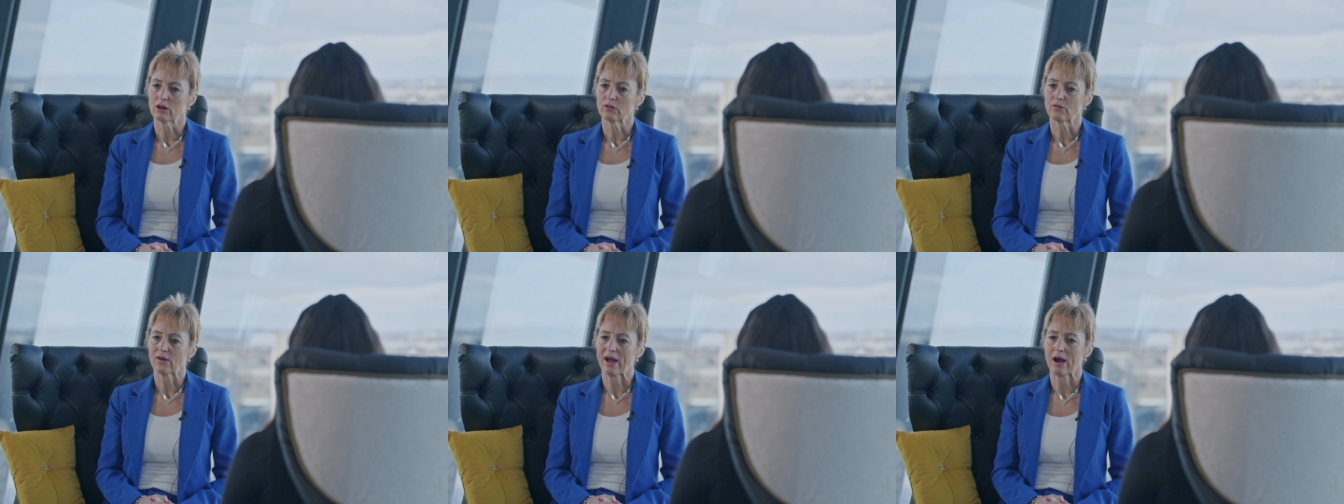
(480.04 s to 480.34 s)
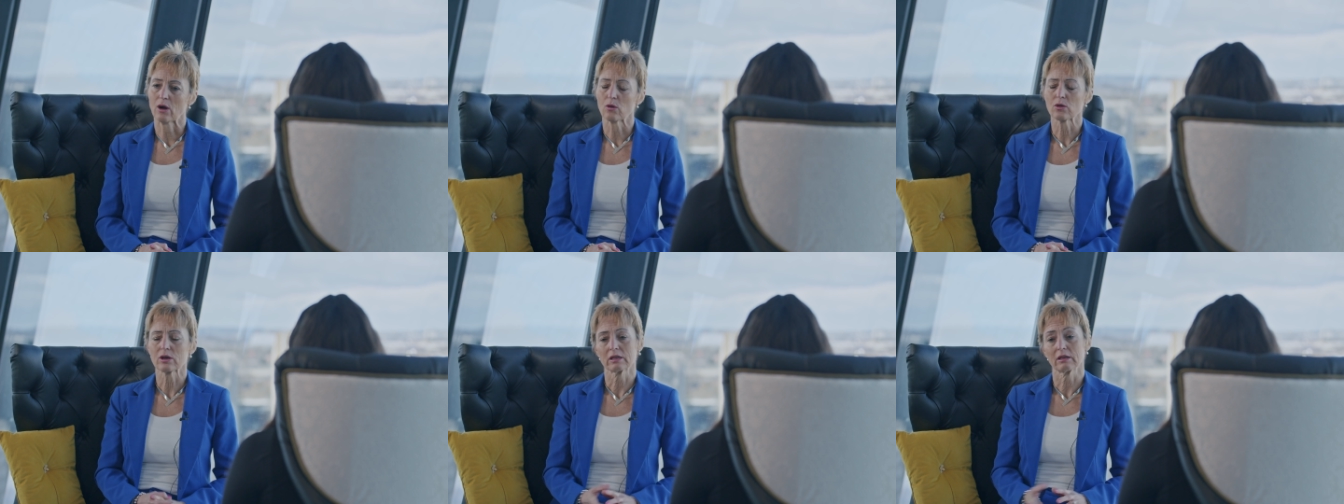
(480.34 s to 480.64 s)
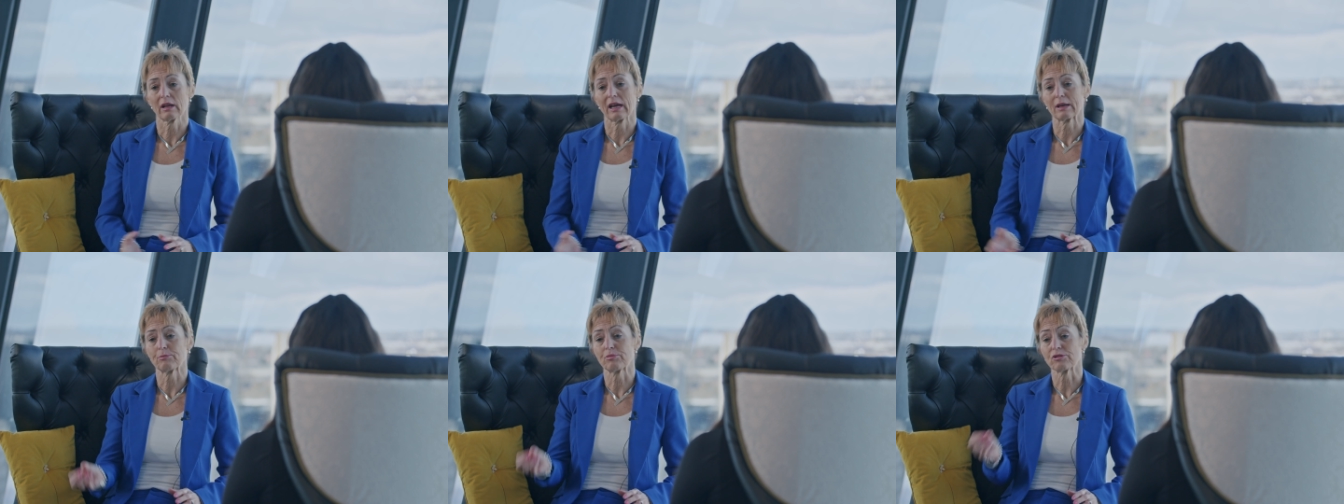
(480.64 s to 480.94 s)
of how
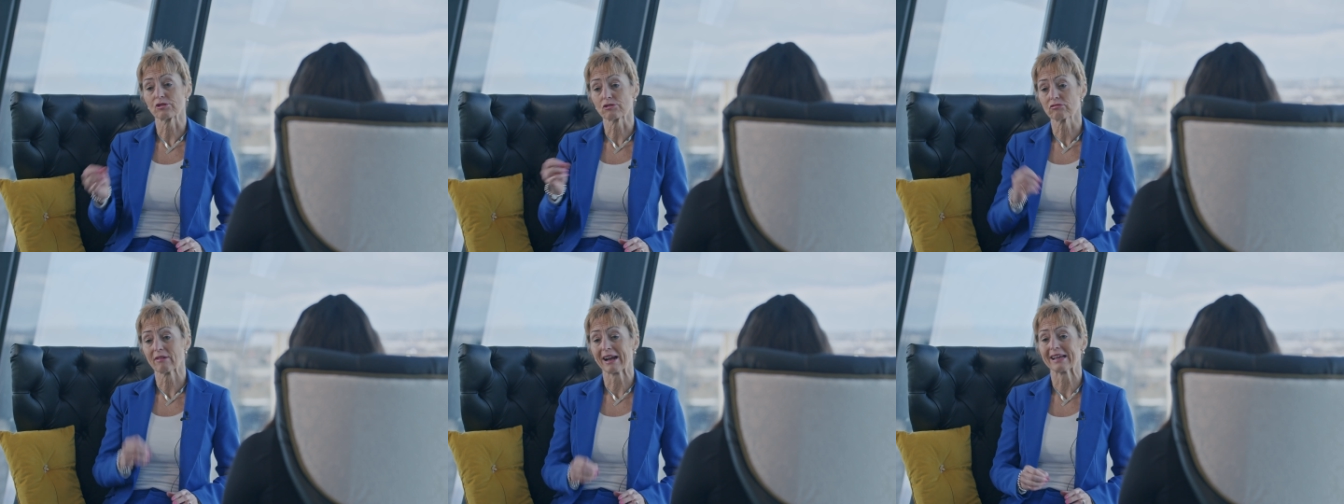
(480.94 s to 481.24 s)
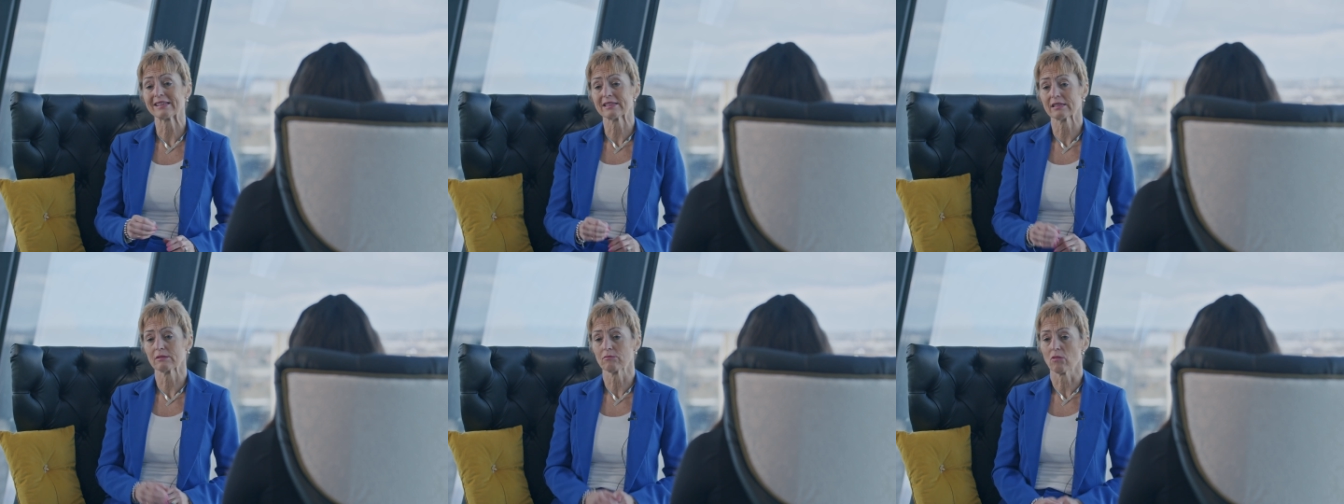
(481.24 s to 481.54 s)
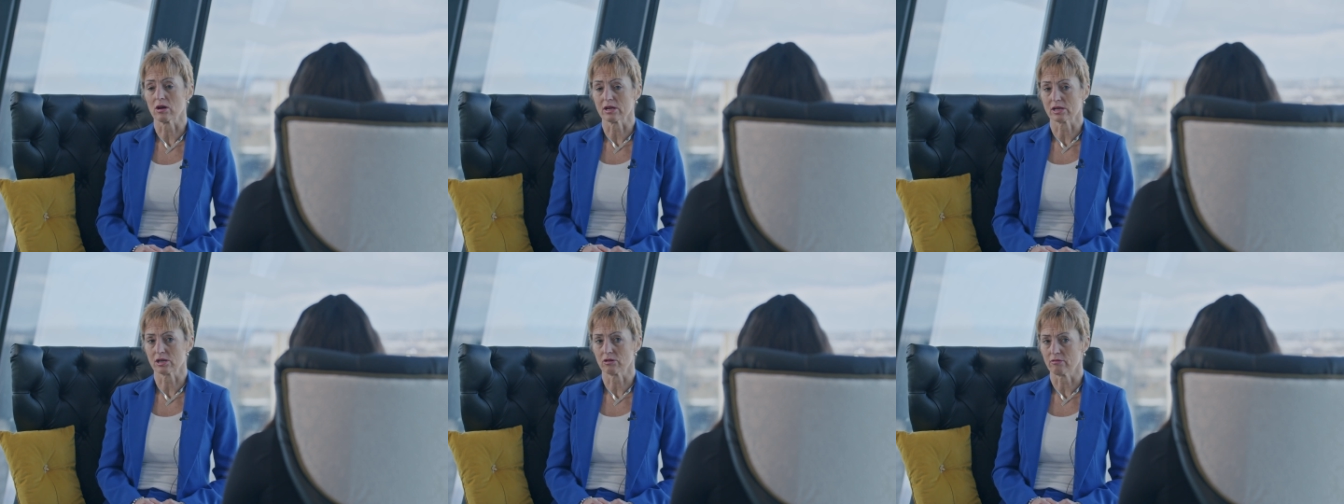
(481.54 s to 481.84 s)
can I progress in
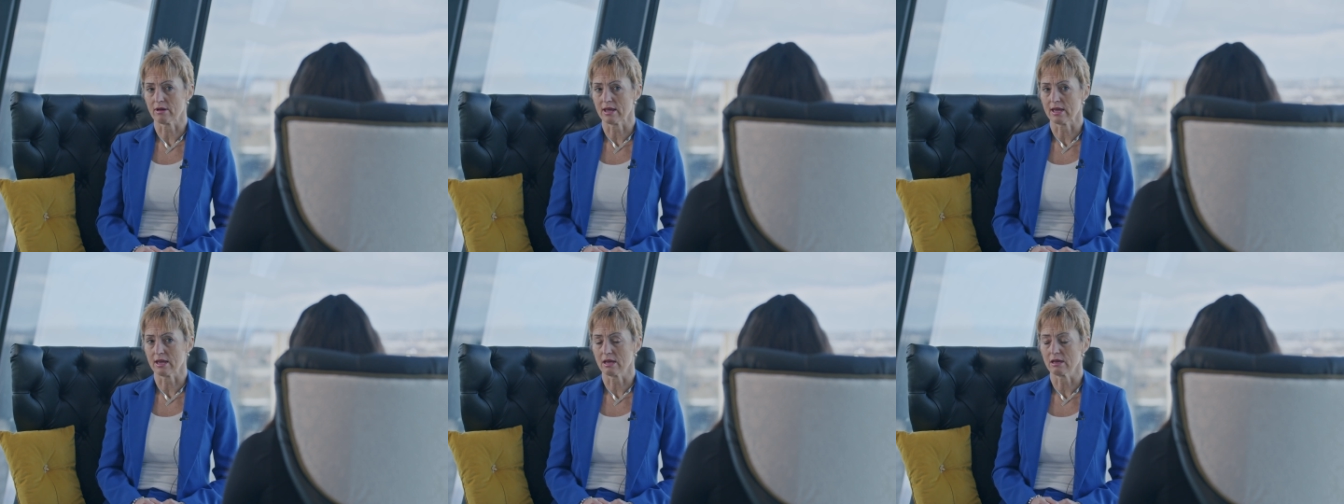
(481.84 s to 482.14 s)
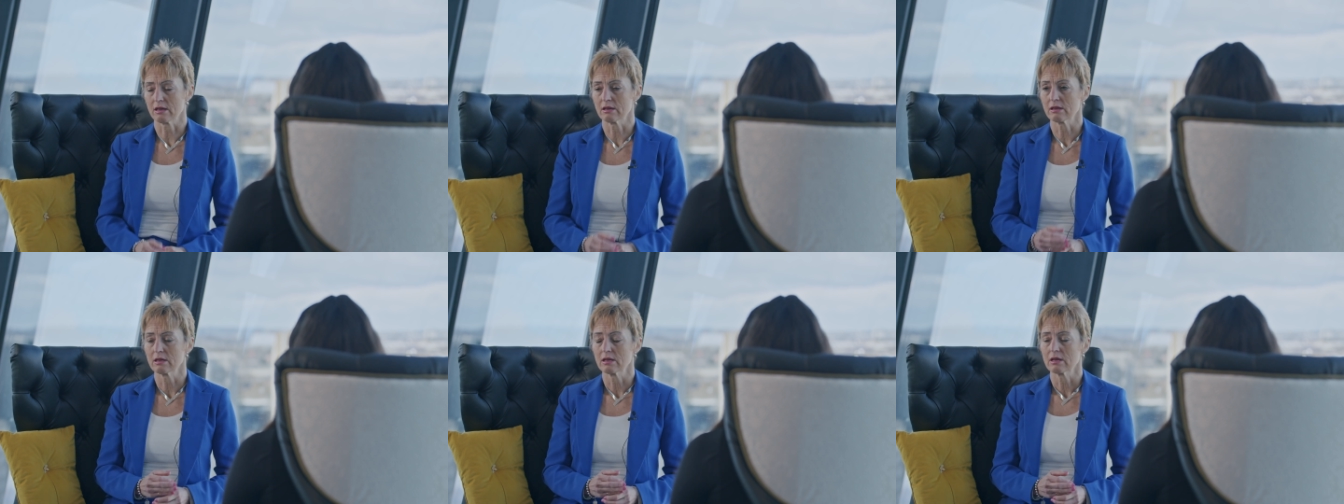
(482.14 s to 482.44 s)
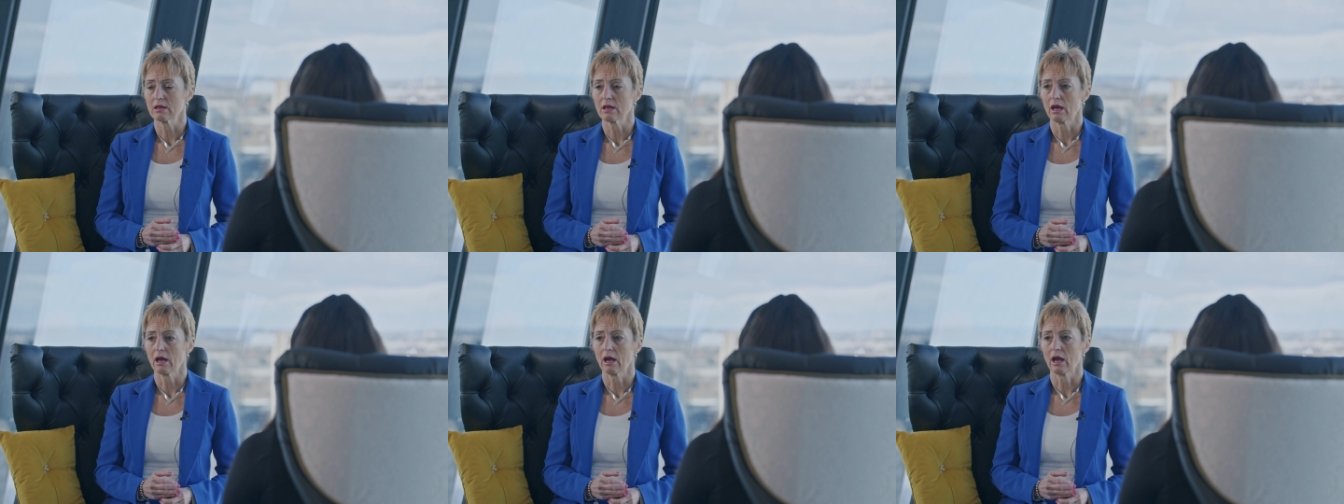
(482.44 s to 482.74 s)
my career
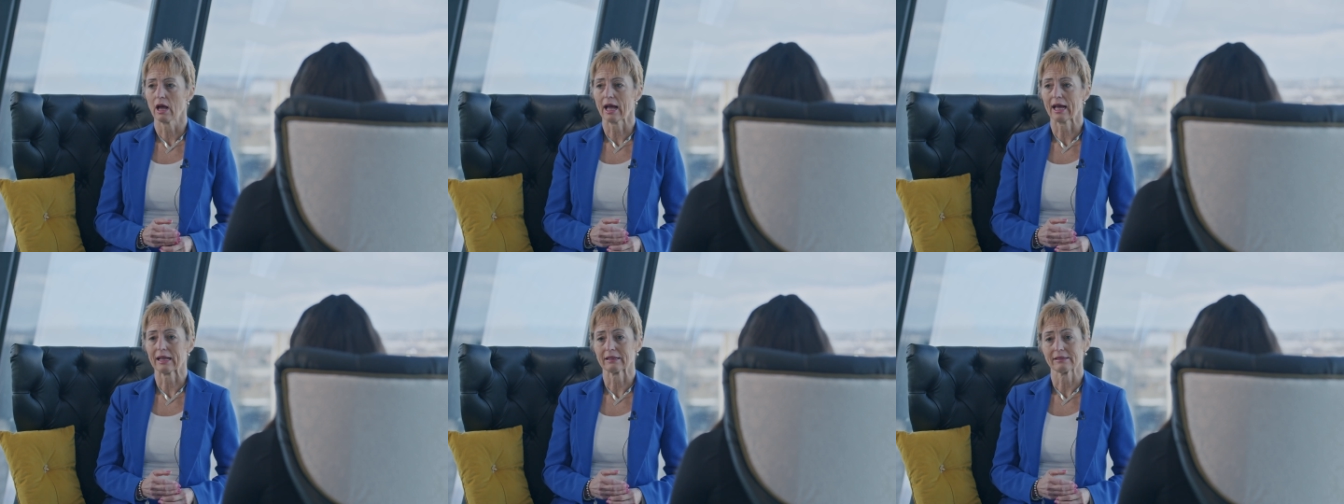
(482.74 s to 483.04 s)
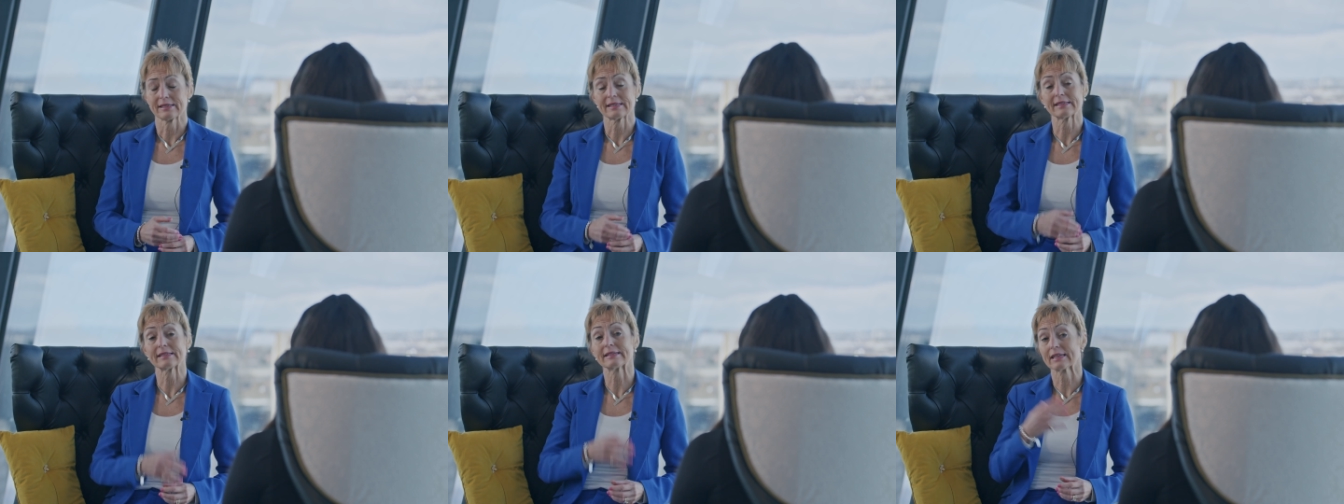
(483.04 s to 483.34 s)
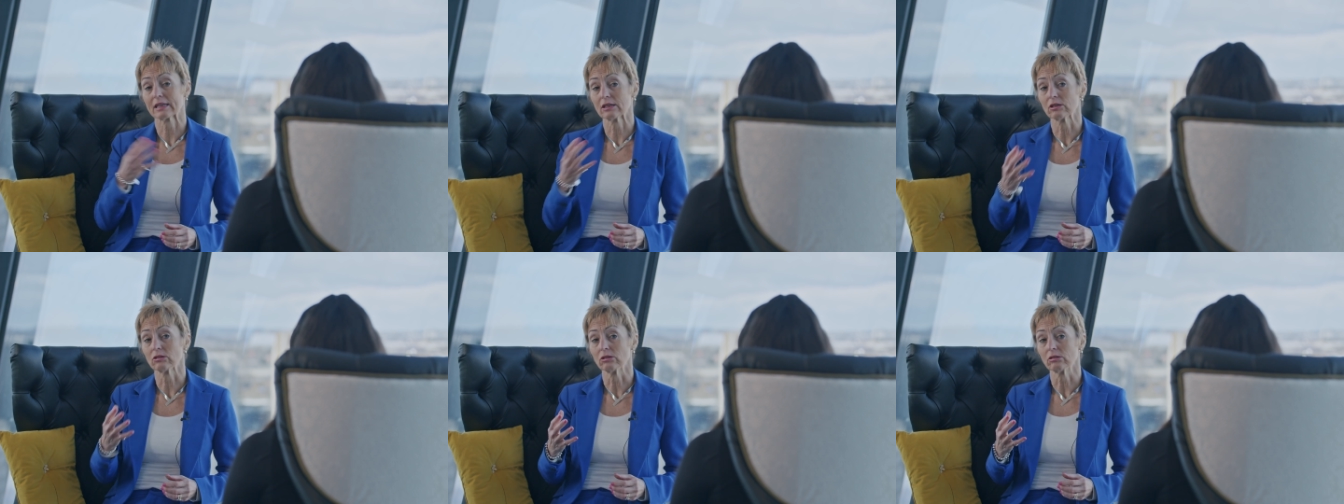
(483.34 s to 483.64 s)
and
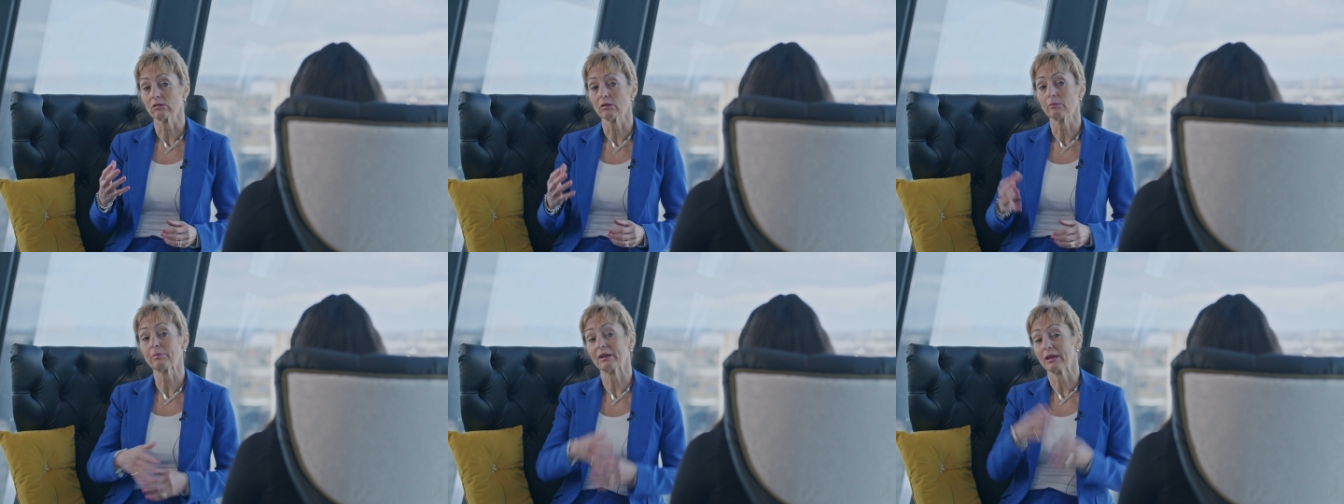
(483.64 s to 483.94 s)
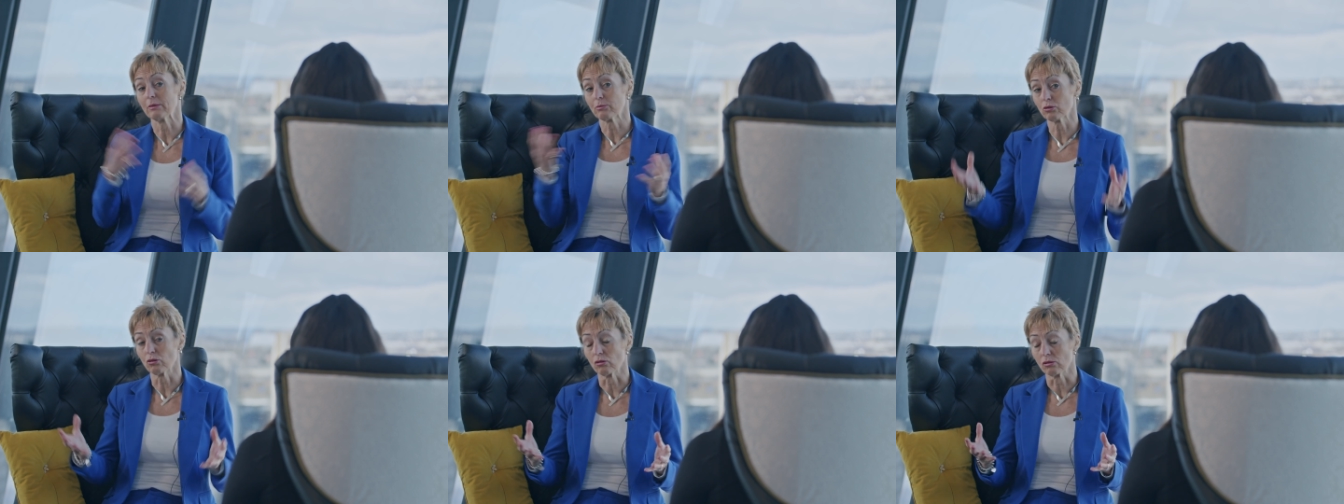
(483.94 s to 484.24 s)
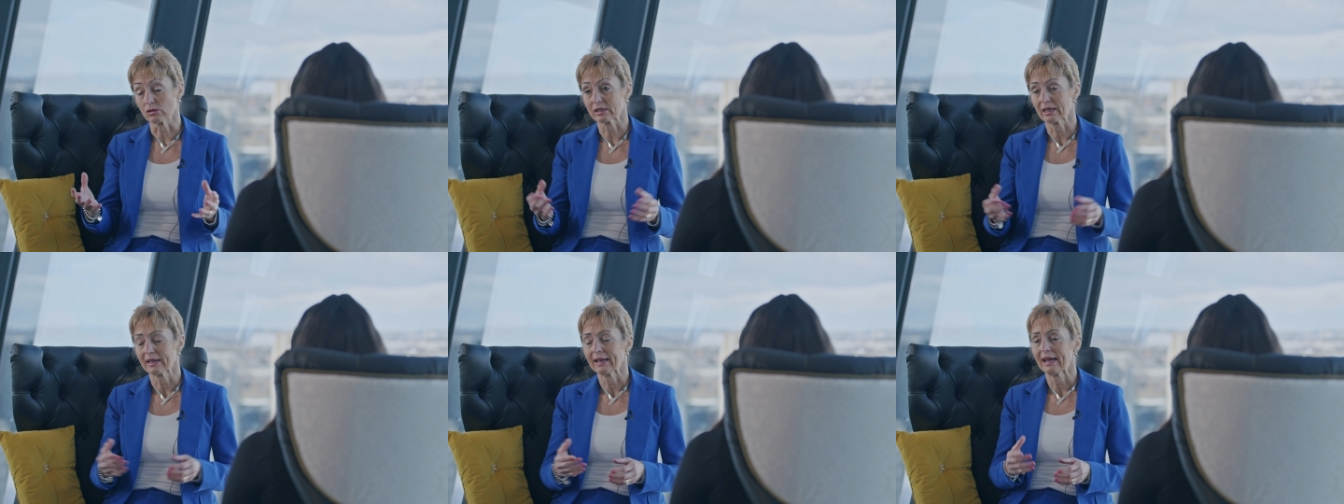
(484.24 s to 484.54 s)
still be
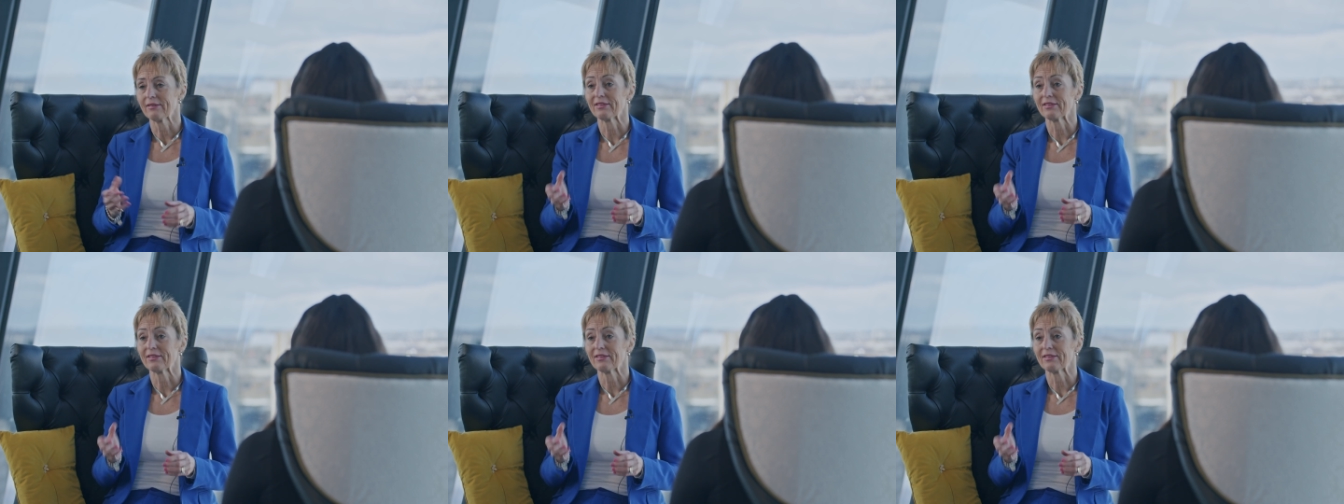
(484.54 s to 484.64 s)
abroad.